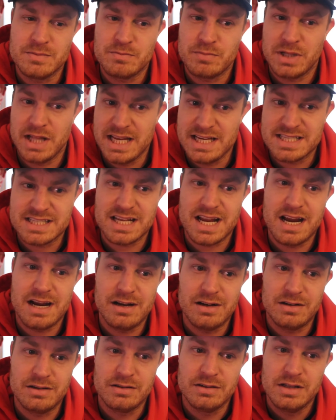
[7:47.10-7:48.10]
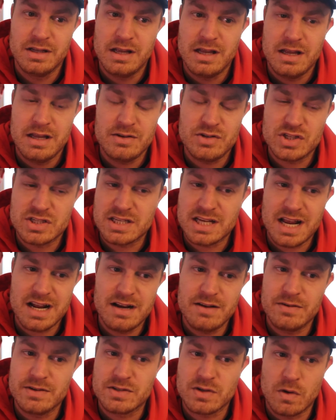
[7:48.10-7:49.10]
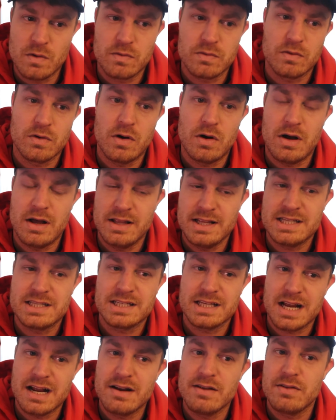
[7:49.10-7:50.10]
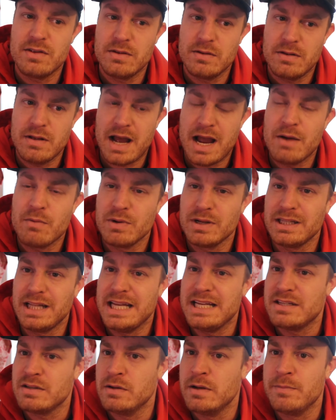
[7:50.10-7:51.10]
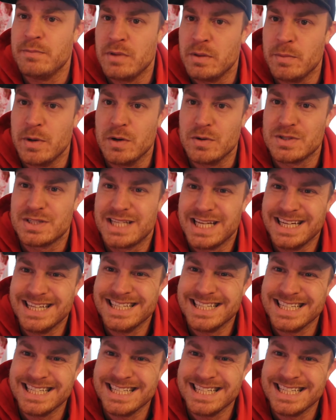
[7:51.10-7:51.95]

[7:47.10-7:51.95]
play style, and just kind of his overall, it's kind of I relate to him the most.